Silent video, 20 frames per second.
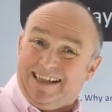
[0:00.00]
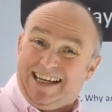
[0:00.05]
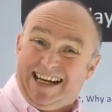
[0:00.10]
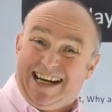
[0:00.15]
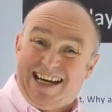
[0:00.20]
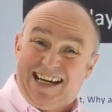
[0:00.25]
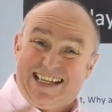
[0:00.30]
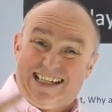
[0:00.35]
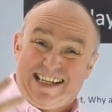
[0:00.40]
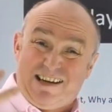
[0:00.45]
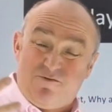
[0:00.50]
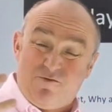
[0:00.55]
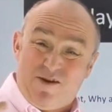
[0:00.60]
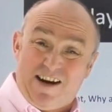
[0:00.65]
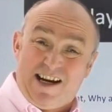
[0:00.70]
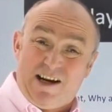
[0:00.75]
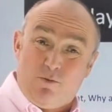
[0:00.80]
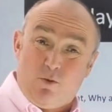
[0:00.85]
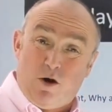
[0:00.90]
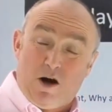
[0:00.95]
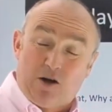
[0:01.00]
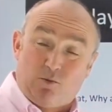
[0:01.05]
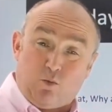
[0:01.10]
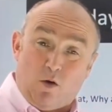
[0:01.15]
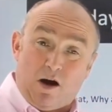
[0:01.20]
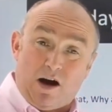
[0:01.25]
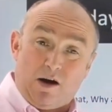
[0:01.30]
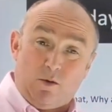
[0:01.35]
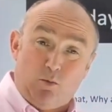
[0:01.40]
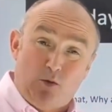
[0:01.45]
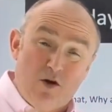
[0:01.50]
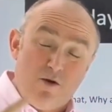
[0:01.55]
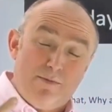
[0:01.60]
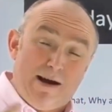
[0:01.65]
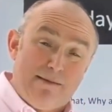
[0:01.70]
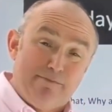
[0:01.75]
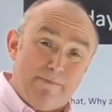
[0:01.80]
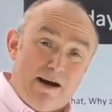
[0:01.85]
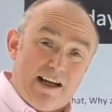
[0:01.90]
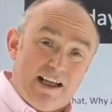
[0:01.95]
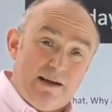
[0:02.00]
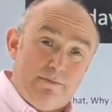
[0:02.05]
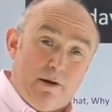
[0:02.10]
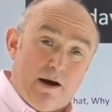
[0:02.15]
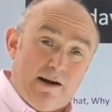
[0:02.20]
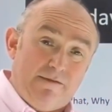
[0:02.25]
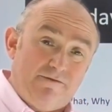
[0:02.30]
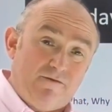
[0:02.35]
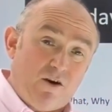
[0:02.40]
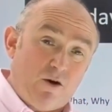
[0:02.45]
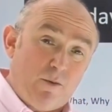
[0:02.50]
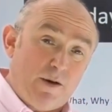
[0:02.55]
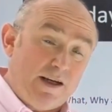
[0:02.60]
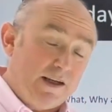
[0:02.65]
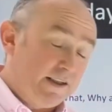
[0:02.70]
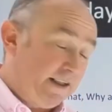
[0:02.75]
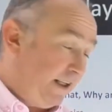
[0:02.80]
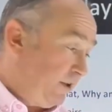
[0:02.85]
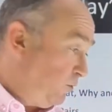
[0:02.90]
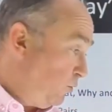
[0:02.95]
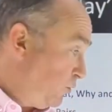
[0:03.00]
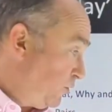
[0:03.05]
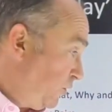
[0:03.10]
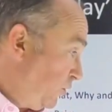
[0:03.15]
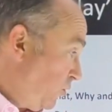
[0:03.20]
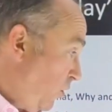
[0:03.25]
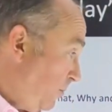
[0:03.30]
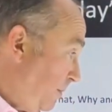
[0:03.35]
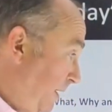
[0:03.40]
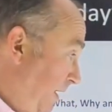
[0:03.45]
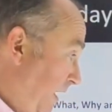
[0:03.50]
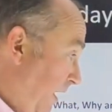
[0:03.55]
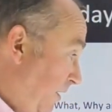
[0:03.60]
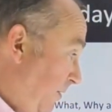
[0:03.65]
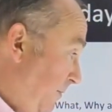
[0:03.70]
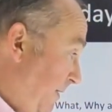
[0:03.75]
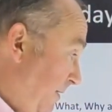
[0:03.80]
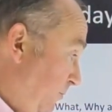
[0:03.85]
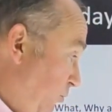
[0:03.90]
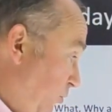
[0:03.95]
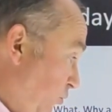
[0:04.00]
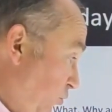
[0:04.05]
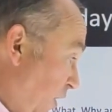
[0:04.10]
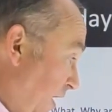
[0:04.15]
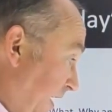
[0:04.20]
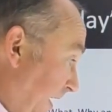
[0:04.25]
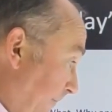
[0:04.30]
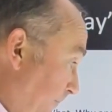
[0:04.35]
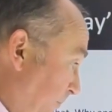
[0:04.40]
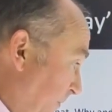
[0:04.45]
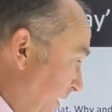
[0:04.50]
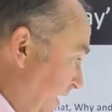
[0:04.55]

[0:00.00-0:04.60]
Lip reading: Is it really worthwhile? Will you make money by following signals and copying other people's trading?